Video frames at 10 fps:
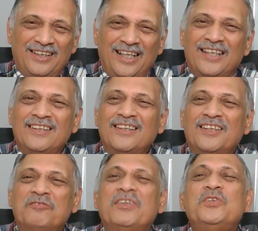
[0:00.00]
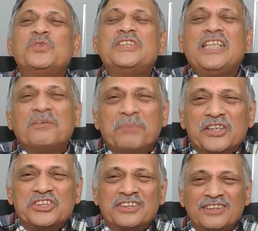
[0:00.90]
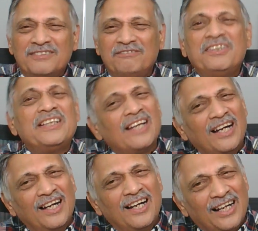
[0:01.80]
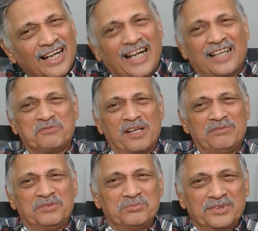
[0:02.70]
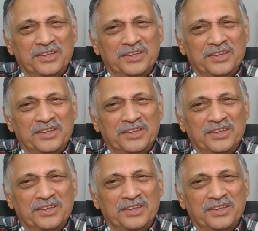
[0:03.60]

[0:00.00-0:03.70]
And when you see a patient with a heart problem,